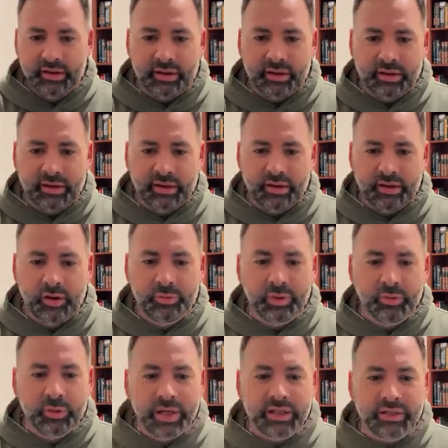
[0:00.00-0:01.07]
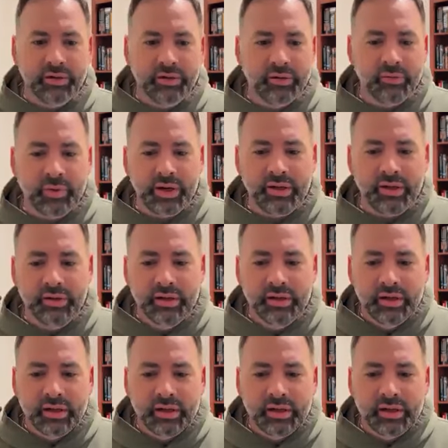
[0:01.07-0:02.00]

I hope your week's going well.